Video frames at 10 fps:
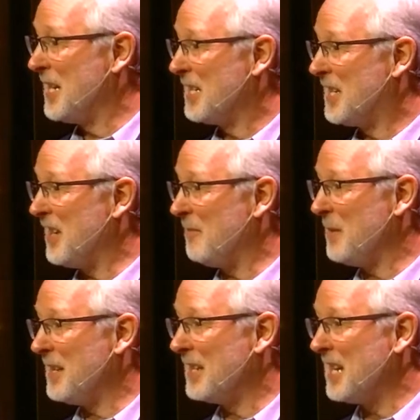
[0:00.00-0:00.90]
give
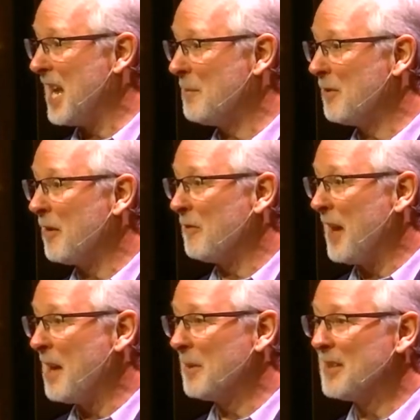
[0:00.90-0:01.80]
me the name of a
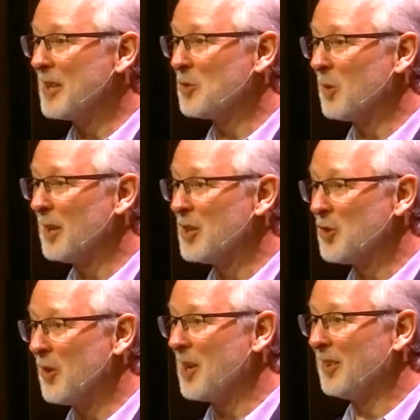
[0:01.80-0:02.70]
family that's really
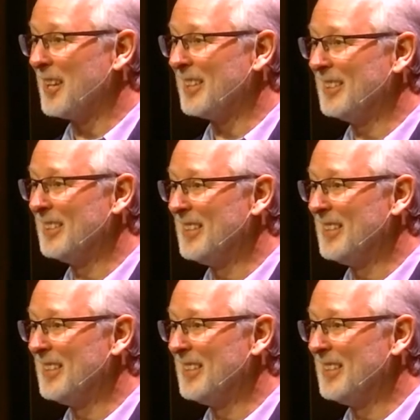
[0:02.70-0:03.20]
struggling,